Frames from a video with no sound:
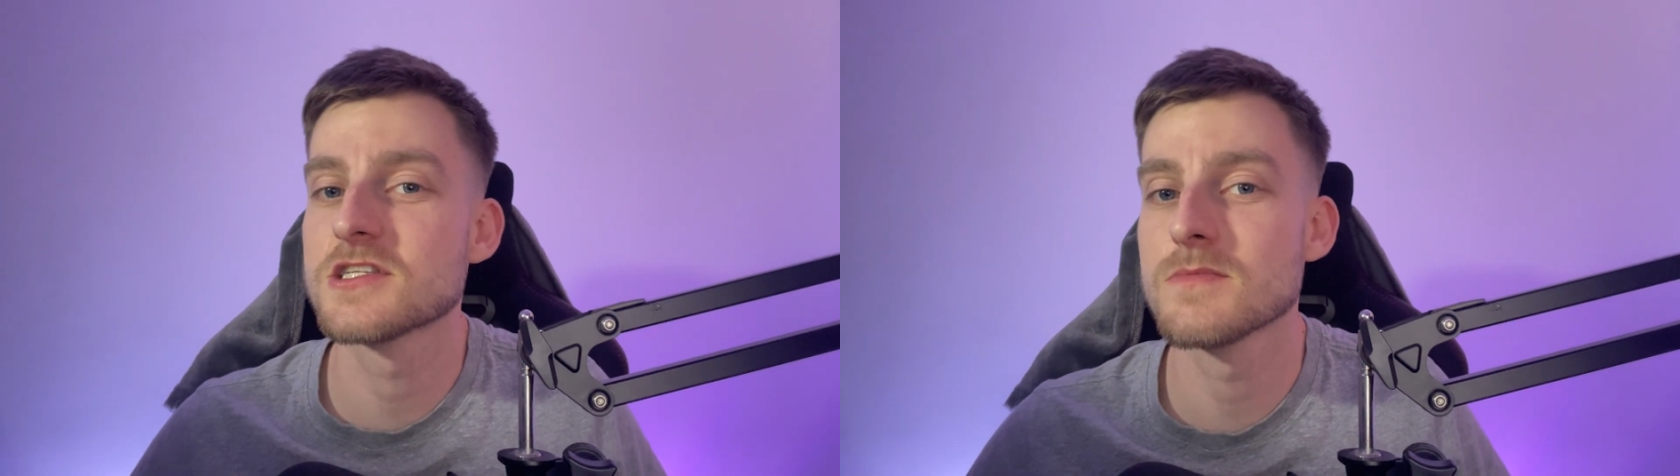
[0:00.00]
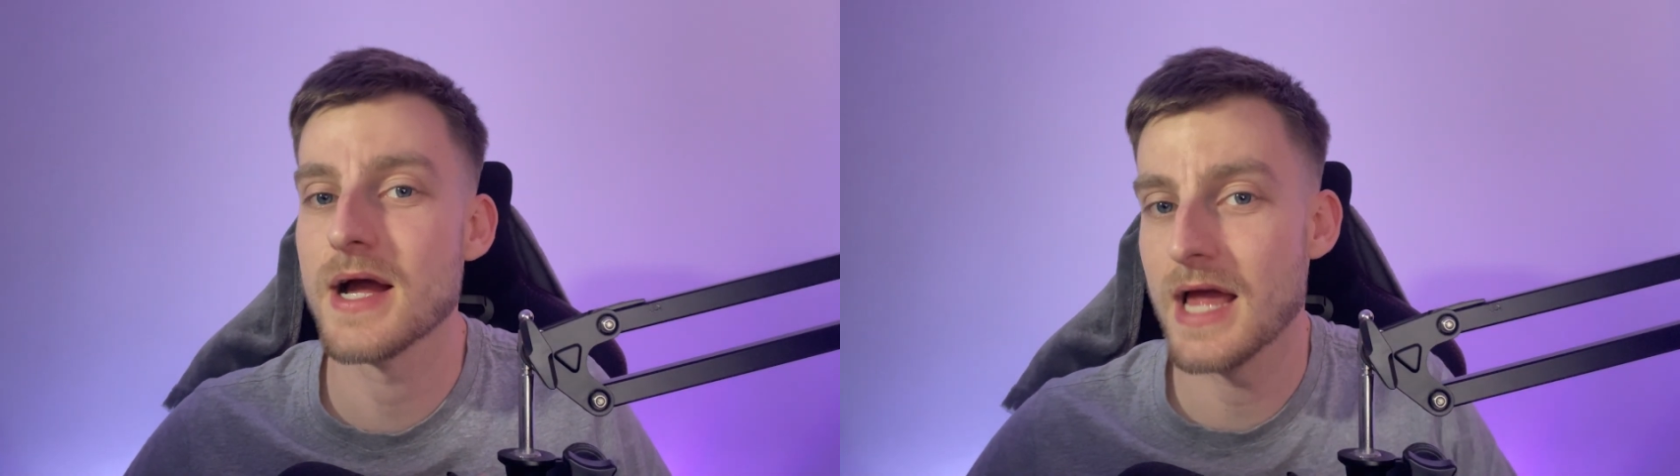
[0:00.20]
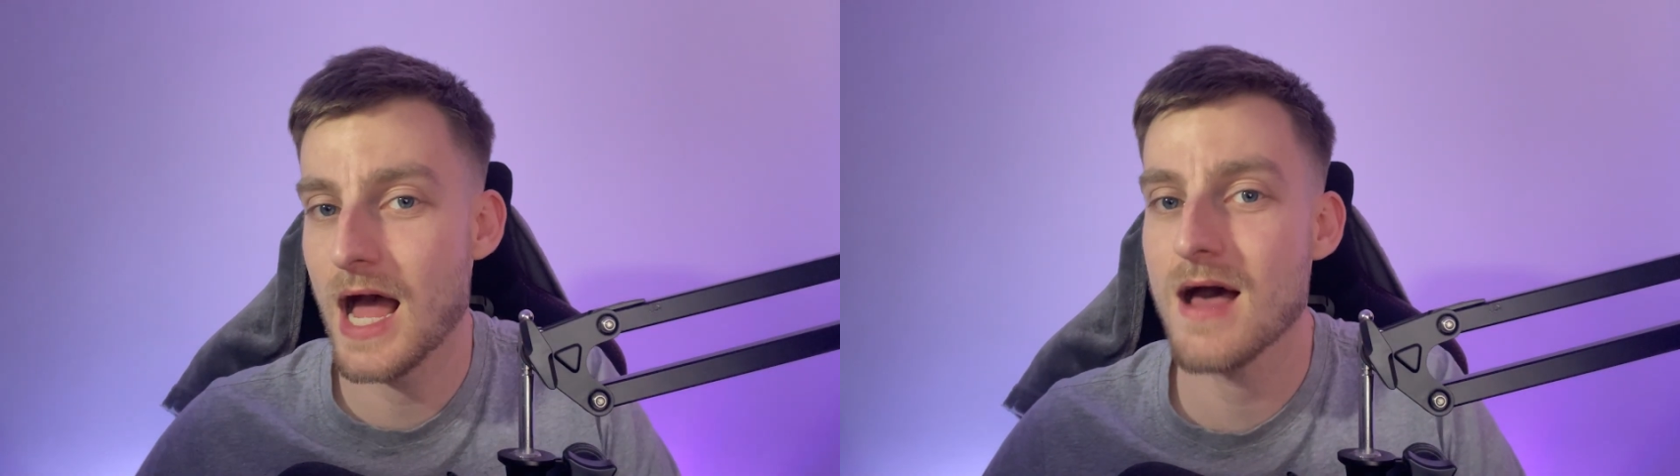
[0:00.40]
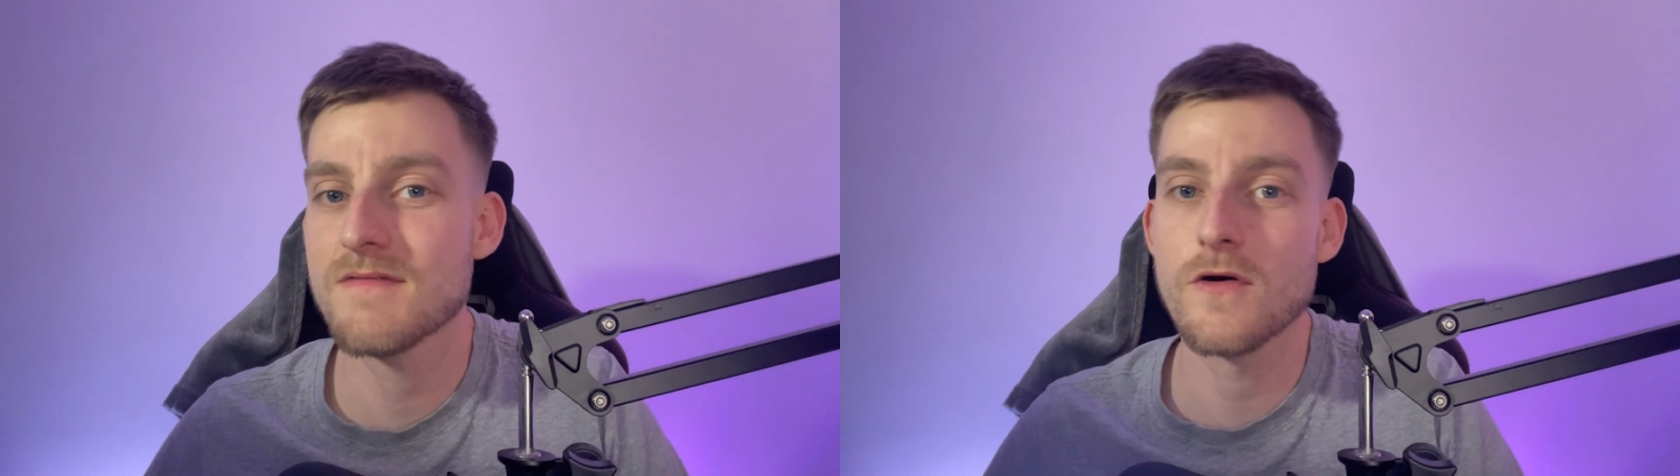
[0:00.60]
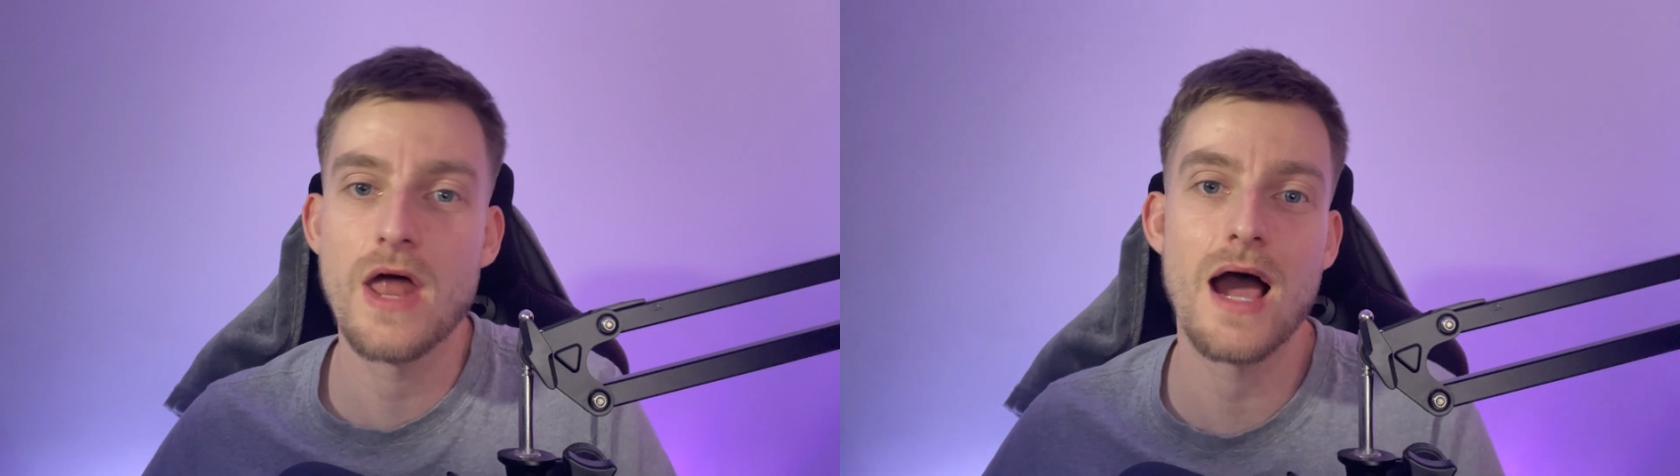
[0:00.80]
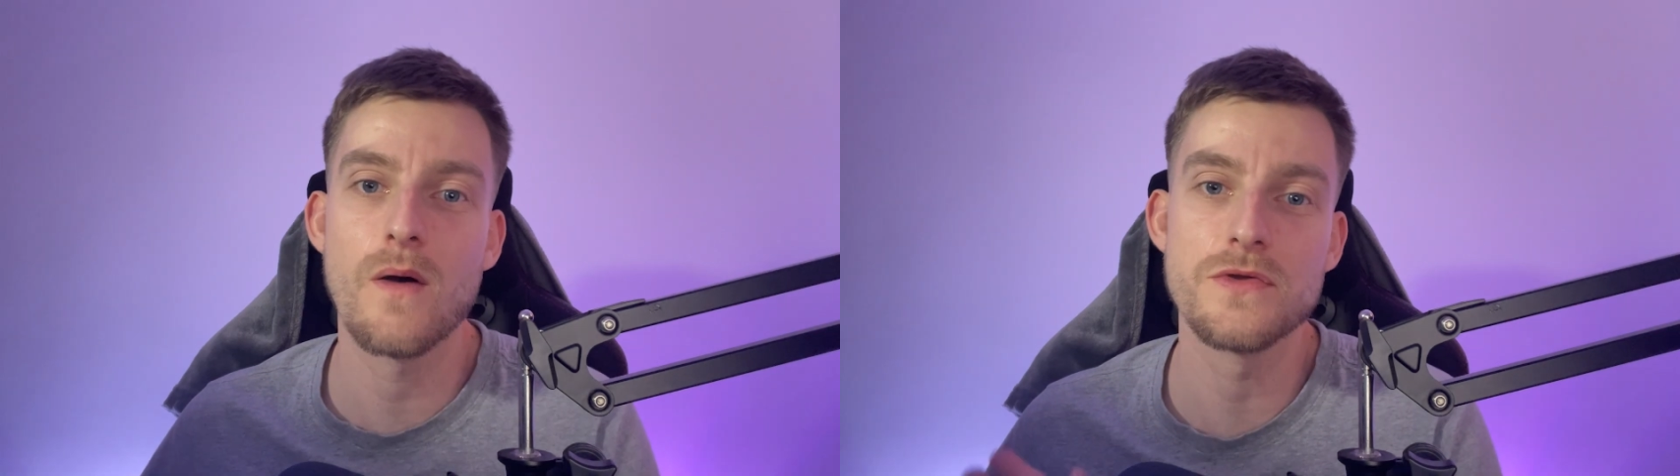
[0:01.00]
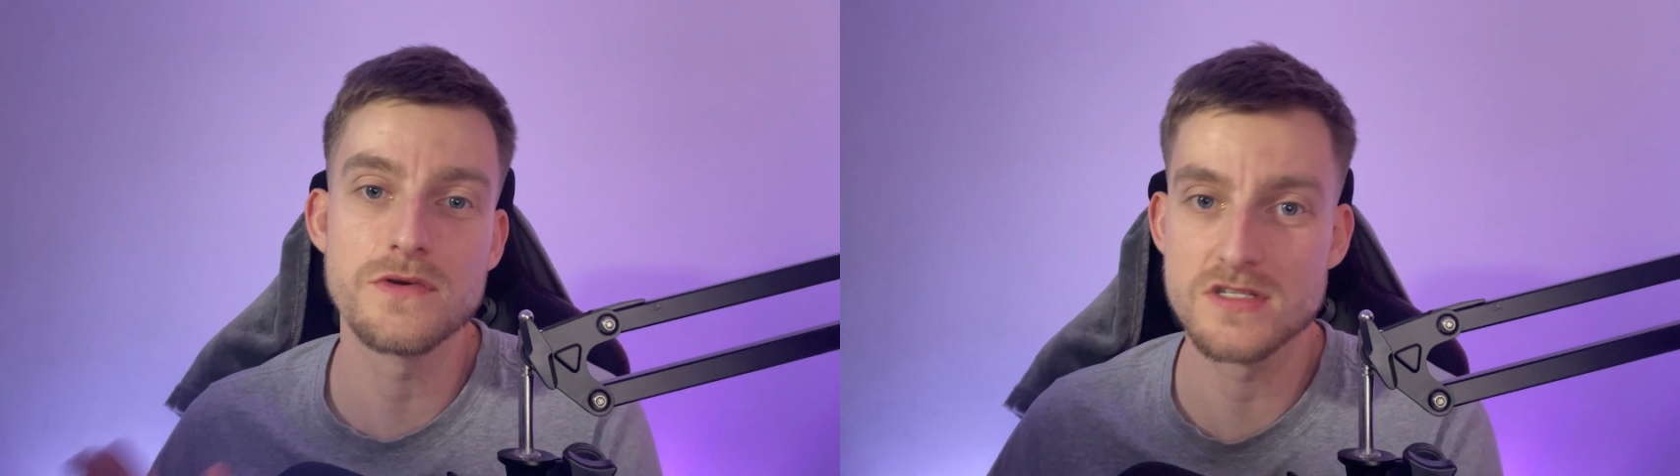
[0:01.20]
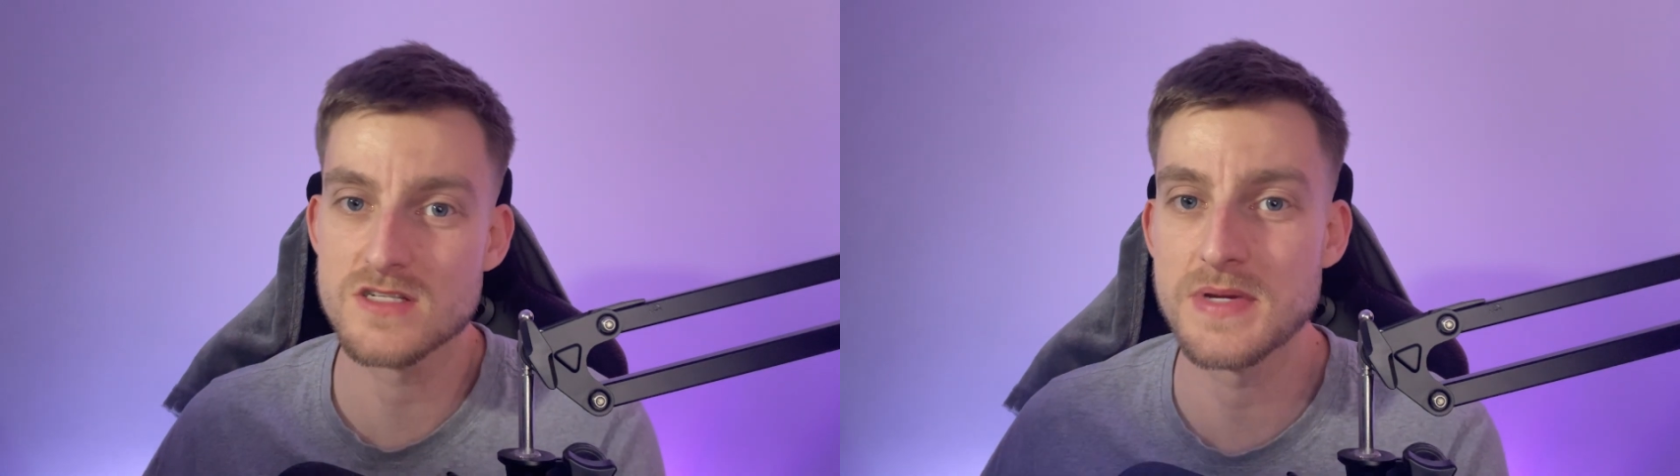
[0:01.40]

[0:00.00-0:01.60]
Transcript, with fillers: you might have on how you can